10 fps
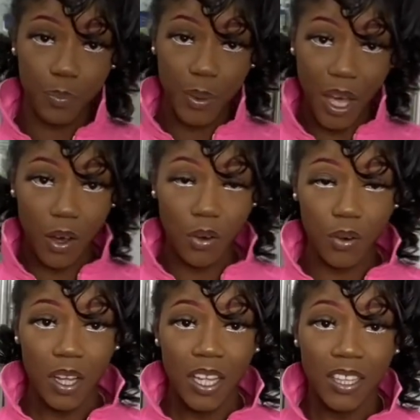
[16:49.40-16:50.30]
belt
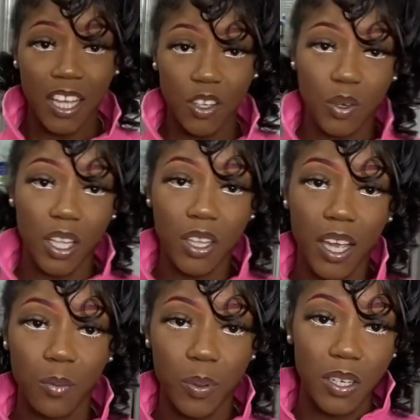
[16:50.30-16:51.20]
that you can
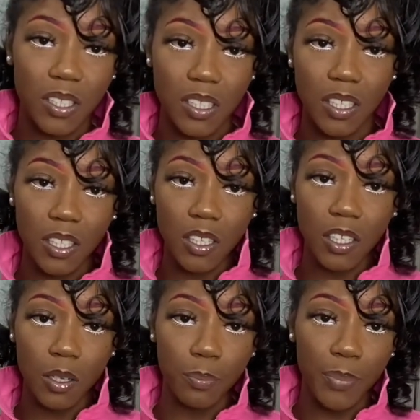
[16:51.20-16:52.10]
like put into
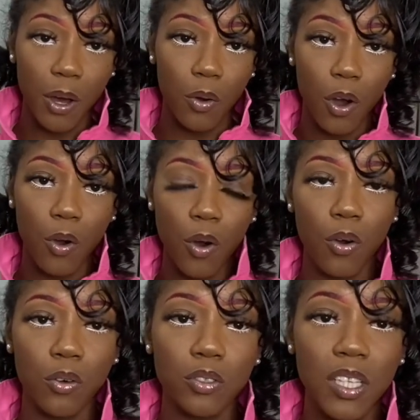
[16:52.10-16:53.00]
the belt
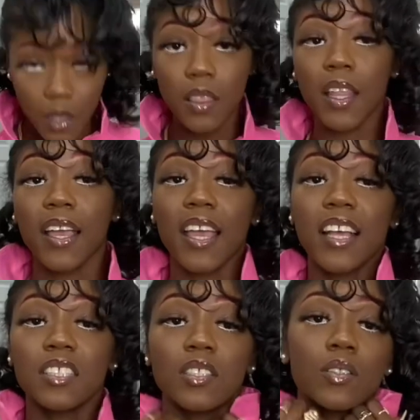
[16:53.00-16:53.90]
holes. Like
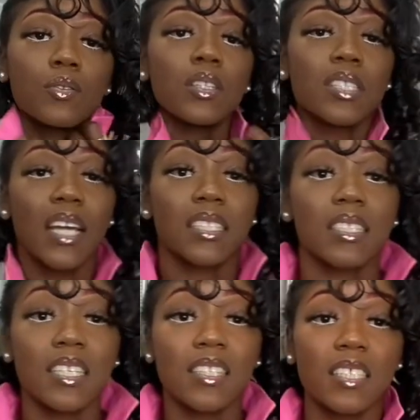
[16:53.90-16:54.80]
as soon as I
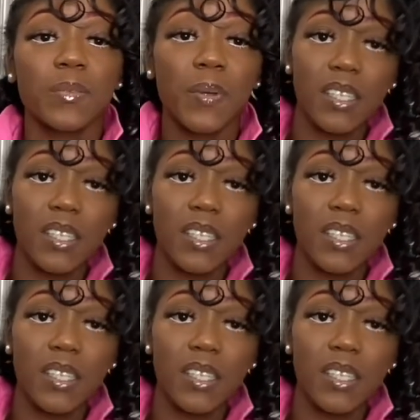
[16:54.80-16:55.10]
seen this piece,